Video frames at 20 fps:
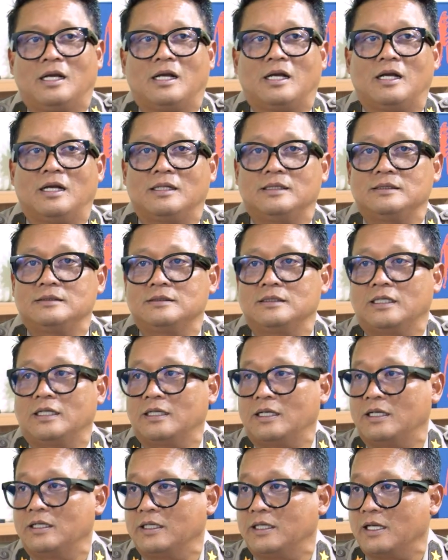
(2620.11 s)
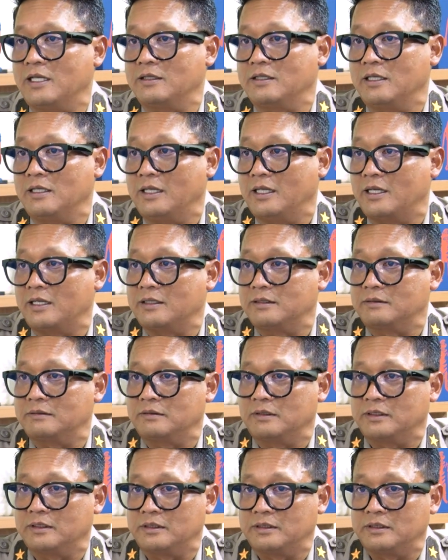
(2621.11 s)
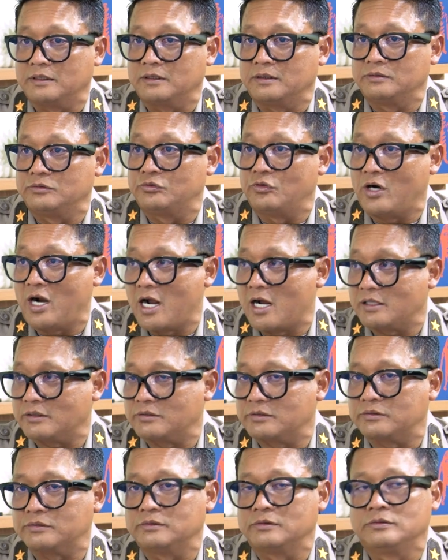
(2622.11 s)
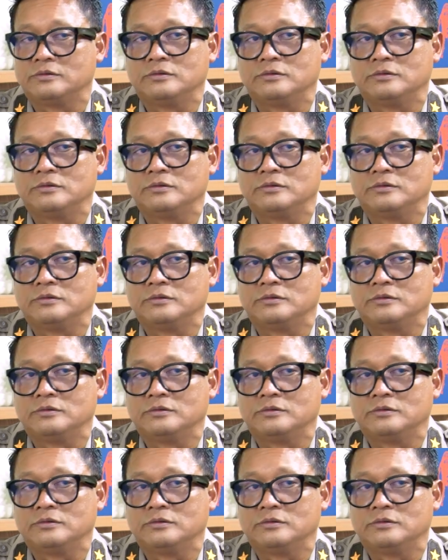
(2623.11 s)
and eradicating like drugs,